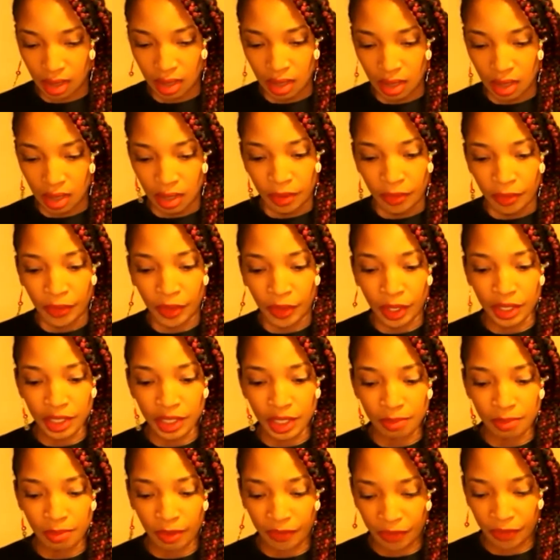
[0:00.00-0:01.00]

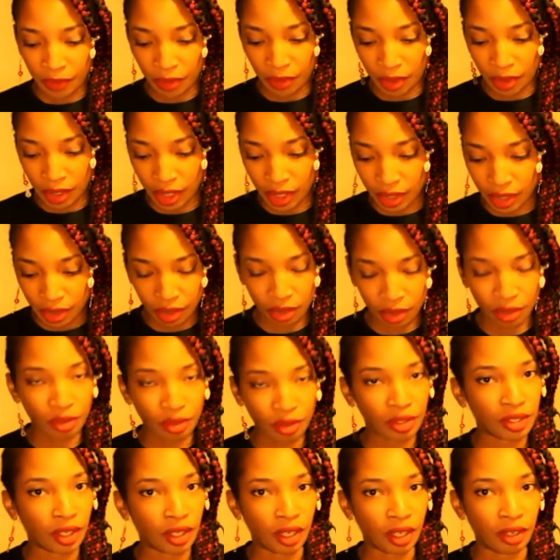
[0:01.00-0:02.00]
first, before you
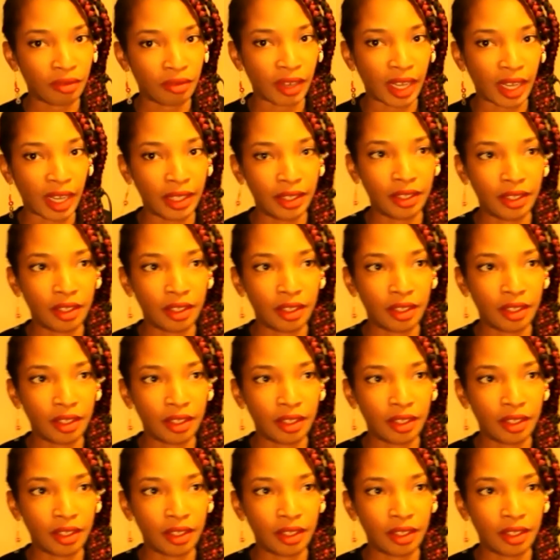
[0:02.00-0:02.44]
start riding your